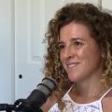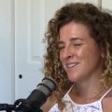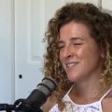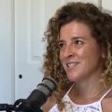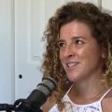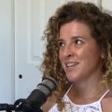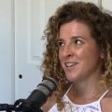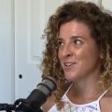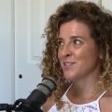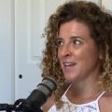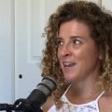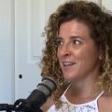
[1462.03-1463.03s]
It's like your
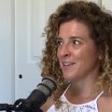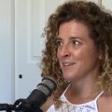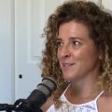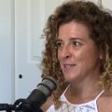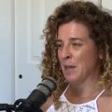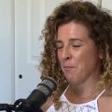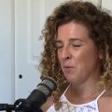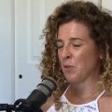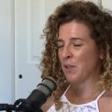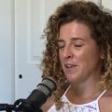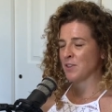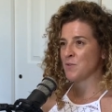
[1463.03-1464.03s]
dating example.
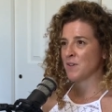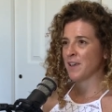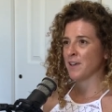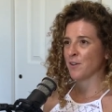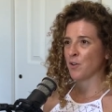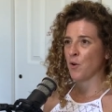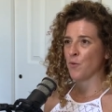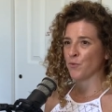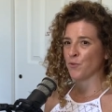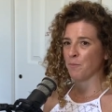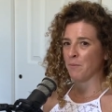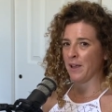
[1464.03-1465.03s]
Like yeah. you can't go
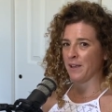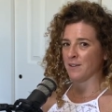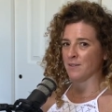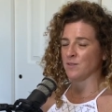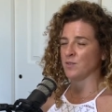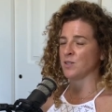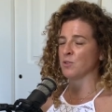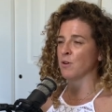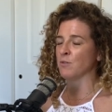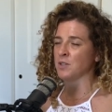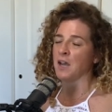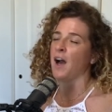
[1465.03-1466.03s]
from like zero
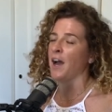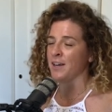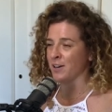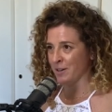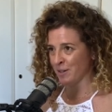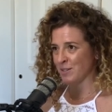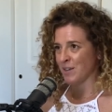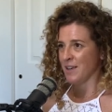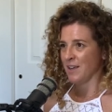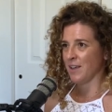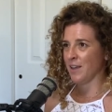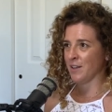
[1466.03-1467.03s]
to hired
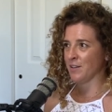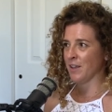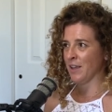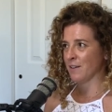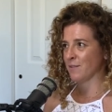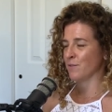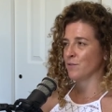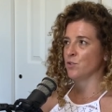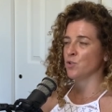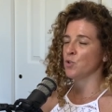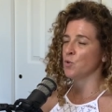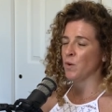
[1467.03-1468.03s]
uh-huh. in like
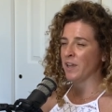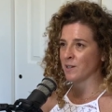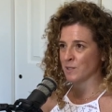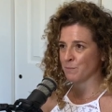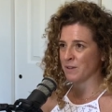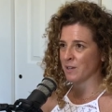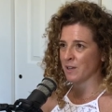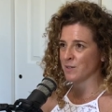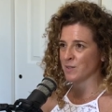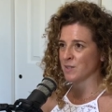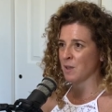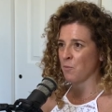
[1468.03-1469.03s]
two weeks because
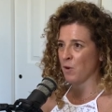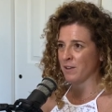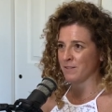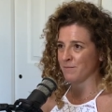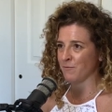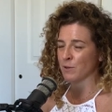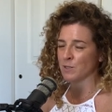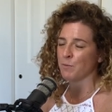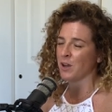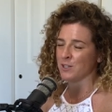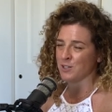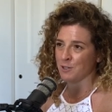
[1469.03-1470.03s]
someone
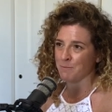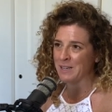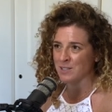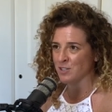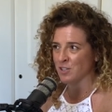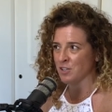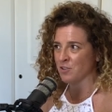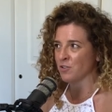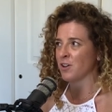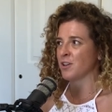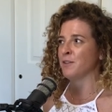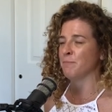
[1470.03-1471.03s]
responded to your message. Like you're
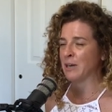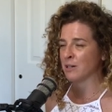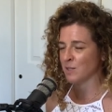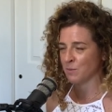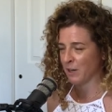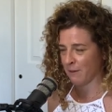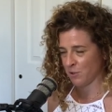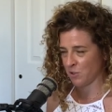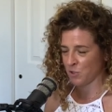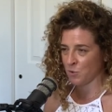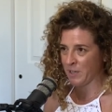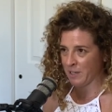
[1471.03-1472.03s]
not going to marry someone after
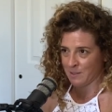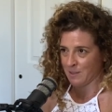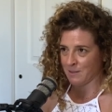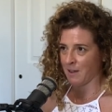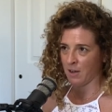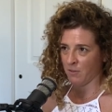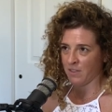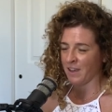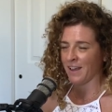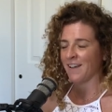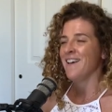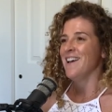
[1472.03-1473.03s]
two weeks, right. I don't
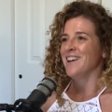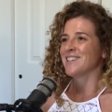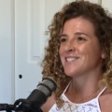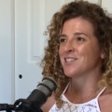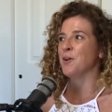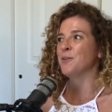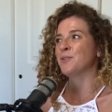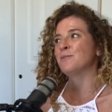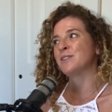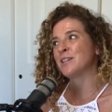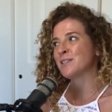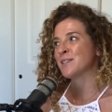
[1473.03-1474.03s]
think. So you
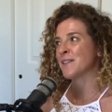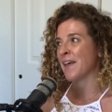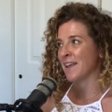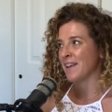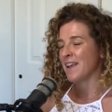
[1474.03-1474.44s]
need it's to like probably